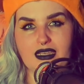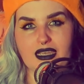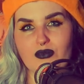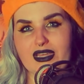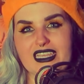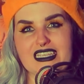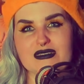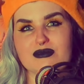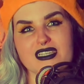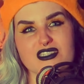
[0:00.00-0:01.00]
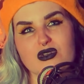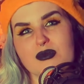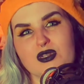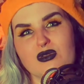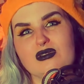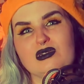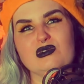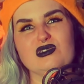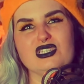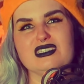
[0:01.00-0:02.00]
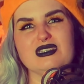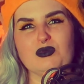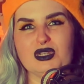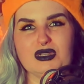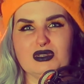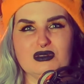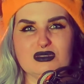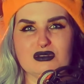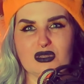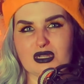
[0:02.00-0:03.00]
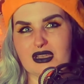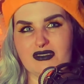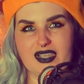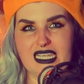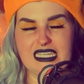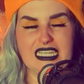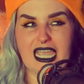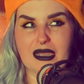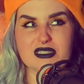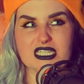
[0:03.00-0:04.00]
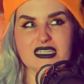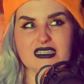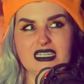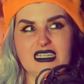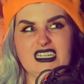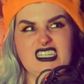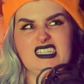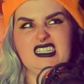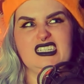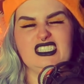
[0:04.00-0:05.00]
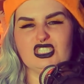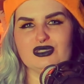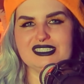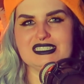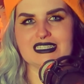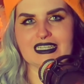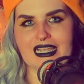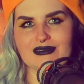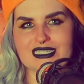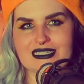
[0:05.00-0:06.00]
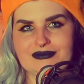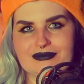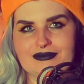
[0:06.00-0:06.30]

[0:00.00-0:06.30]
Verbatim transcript: And whether he's a master criminal or just someone who's good at evading capture, jury's still out.